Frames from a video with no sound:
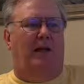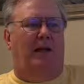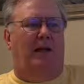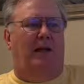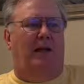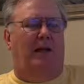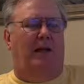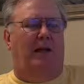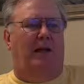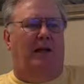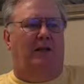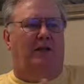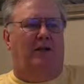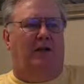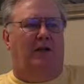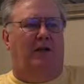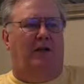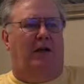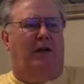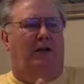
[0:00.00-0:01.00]

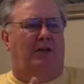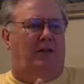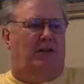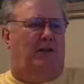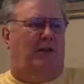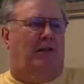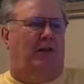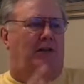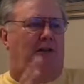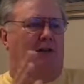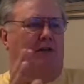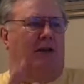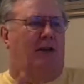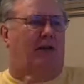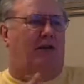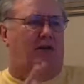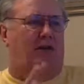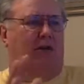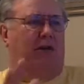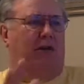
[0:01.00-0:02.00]
It's not
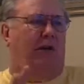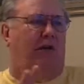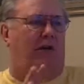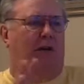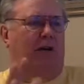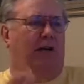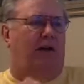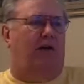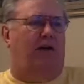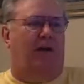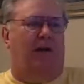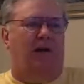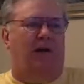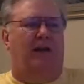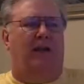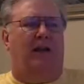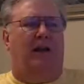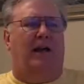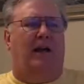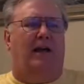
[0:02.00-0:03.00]
jittery or
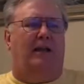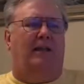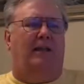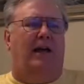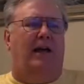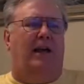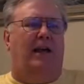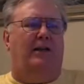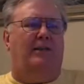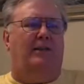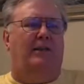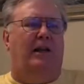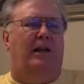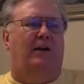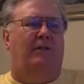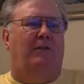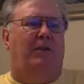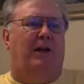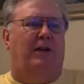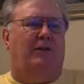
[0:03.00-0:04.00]
anything like that, is it?
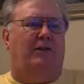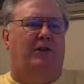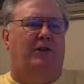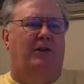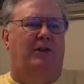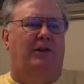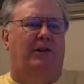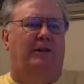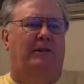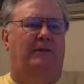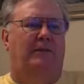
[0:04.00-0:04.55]
Everything's good.